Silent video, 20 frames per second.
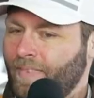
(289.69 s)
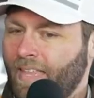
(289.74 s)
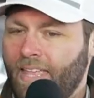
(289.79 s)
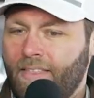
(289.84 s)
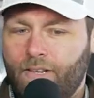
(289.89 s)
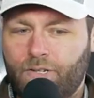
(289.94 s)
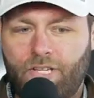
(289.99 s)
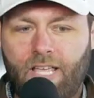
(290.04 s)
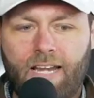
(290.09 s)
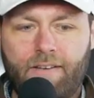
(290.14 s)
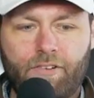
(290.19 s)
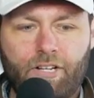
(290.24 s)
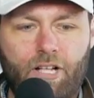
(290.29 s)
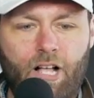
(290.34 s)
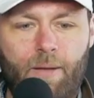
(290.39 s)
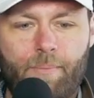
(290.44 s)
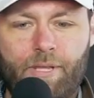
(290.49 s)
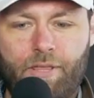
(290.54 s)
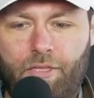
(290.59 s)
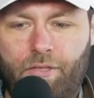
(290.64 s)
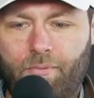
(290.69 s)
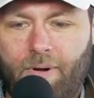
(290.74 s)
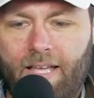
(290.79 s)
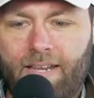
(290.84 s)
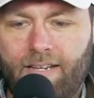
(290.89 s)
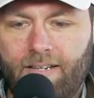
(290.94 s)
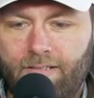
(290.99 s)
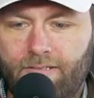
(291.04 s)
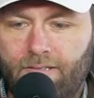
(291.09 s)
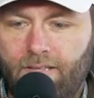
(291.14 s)
There's kind of a common thread
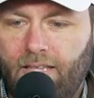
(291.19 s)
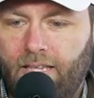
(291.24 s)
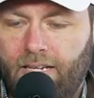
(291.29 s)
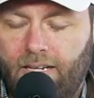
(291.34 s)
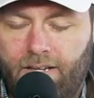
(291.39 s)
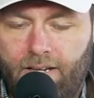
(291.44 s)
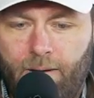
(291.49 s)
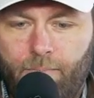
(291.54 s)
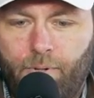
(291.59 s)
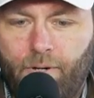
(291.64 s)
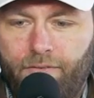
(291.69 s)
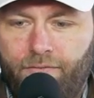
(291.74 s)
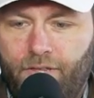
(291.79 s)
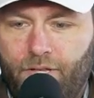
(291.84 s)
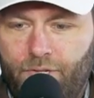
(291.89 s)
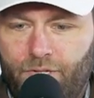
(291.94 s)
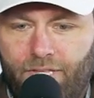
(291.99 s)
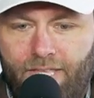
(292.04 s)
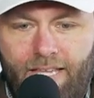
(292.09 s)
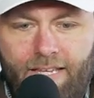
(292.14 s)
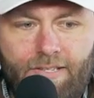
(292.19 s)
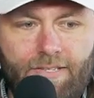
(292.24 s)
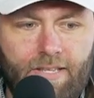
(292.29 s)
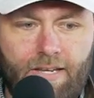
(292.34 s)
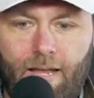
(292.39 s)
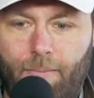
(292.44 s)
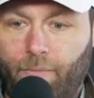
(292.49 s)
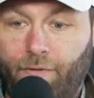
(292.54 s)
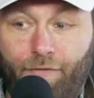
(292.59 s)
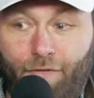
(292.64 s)
in a number of those things,
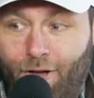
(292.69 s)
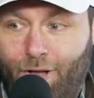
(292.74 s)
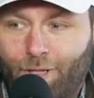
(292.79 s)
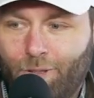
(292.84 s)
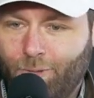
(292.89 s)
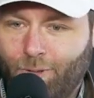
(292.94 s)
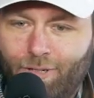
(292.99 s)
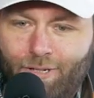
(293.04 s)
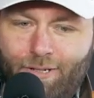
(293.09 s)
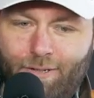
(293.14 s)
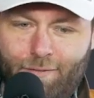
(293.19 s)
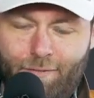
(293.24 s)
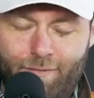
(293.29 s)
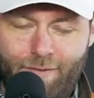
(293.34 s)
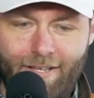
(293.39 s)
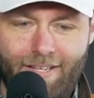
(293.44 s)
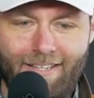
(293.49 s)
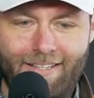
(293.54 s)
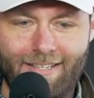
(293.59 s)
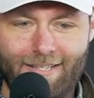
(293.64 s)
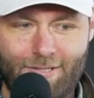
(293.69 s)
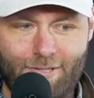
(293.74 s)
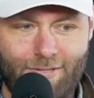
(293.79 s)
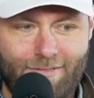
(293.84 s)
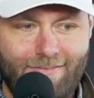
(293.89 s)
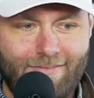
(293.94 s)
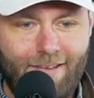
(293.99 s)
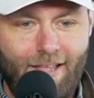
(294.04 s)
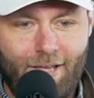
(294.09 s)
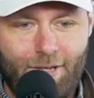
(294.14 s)
and I'm a follower of It's
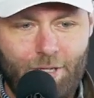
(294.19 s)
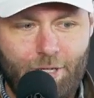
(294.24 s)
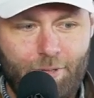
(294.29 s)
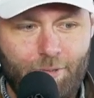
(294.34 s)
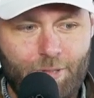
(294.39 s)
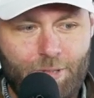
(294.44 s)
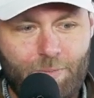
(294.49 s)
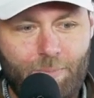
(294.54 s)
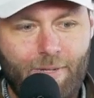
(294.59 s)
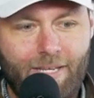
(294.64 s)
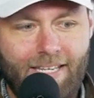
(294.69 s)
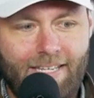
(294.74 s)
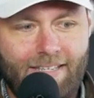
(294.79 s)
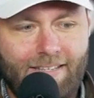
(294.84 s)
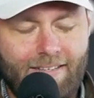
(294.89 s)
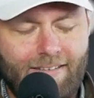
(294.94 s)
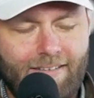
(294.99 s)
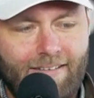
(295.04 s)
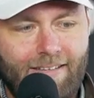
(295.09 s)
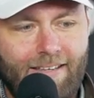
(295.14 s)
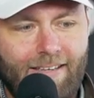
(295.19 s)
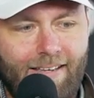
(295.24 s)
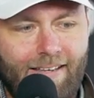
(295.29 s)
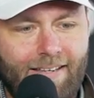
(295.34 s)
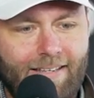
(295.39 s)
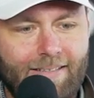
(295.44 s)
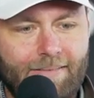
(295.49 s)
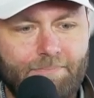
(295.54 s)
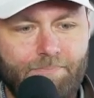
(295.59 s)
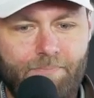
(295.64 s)
Not You, It's Me, and
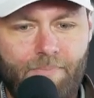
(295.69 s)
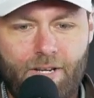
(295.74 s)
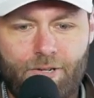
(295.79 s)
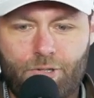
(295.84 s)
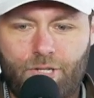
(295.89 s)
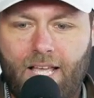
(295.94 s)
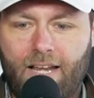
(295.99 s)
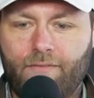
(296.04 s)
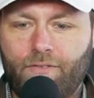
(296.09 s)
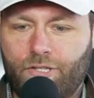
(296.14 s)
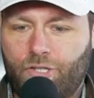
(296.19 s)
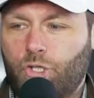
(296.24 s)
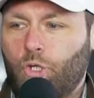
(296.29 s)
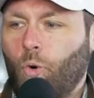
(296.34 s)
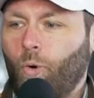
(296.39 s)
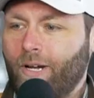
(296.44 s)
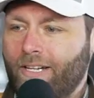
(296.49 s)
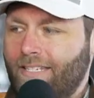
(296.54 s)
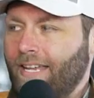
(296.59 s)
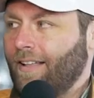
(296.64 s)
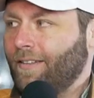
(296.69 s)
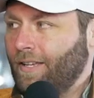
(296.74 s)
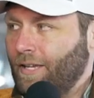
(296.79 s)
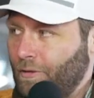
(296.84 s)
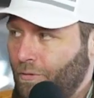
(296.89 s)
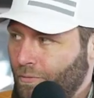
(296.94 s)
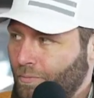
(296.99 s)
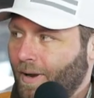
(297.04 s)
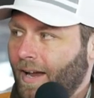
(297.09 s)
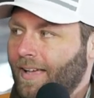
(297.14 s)
there's kind of a storytelling
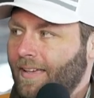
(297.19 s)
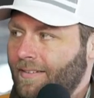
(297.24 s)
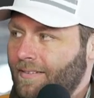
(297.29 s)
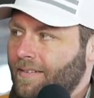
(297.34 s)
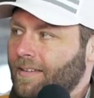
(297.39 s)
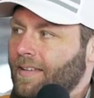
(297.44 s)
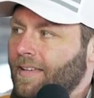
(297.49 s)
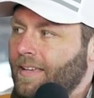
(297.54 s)
thread.